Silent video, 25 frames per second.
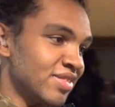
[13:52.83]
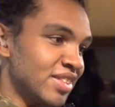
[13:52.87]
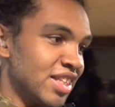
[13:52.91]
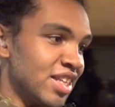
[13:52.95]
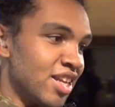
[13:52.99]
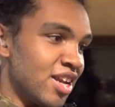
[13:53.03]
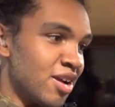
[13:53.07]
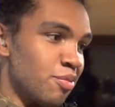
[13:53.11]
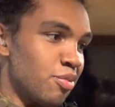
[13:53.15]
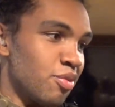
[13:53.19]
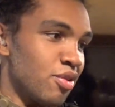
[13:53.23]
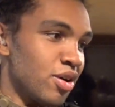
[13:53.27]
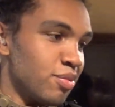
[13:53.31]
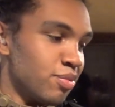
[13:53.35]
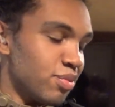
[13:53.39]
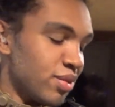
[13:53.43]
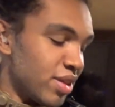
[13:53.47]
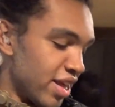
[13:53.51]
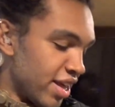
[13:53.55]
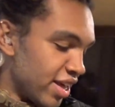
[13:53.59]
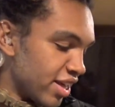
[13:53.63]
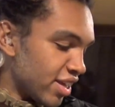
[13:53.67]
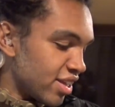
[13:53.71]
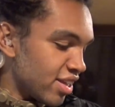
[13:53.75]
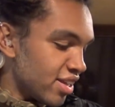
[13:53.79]
You know, point
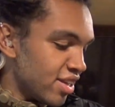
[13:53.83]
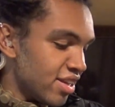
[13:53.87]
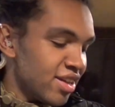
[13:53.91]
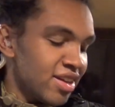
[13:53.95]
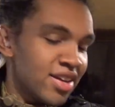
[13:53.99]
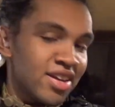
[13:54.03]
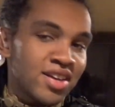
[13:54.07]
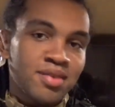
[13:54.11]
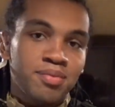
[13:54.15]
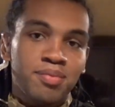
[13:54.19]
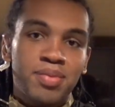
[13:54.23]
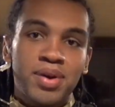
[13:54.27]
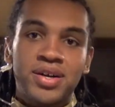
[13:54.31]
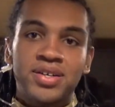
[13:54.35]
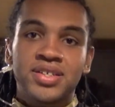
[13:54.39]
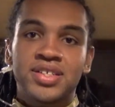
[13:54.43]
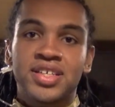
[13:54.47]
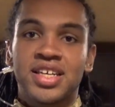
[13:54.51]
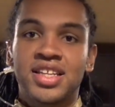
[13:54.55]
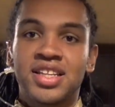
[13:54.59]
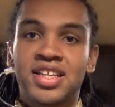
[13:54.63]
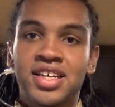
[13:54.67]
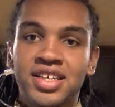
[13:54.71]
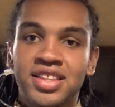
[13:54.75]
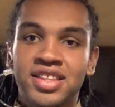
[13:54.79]
blank, bare
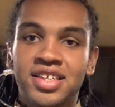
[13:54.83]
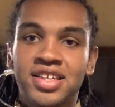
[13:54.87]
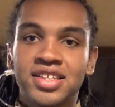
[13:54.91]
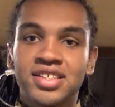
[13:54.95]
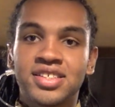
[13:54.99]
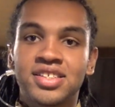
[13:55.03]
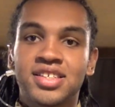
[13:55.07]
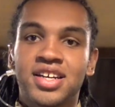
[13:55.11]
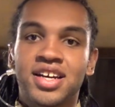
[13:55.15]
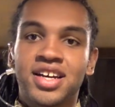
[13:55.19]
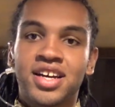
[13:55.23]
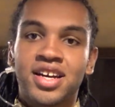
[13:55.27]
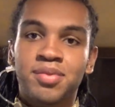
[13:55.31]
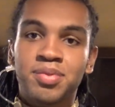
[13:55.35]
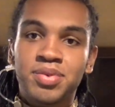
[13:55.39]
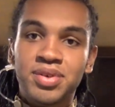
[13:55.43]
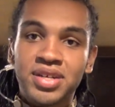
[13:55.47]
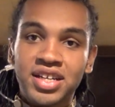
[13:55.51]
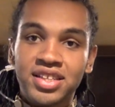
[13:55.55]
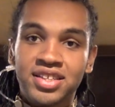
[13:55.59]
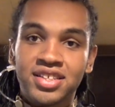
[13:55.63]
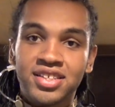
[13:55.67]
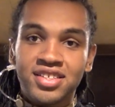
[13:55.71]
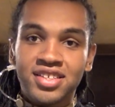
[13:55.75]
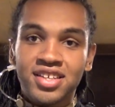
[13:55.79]
skin like this. You know, I gotta
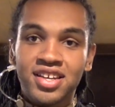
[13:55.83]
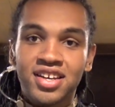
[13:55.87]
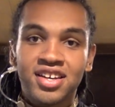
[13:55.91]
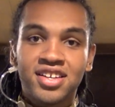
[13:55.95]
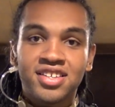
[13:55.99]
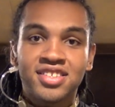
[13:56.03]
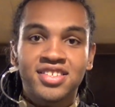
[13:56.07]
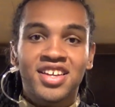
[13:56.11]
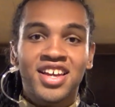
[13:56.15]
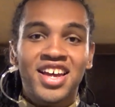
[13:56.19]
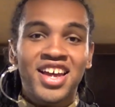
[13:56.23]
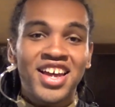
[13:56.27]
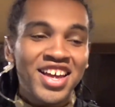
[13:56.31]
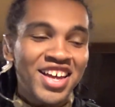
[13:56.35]
protect these guns.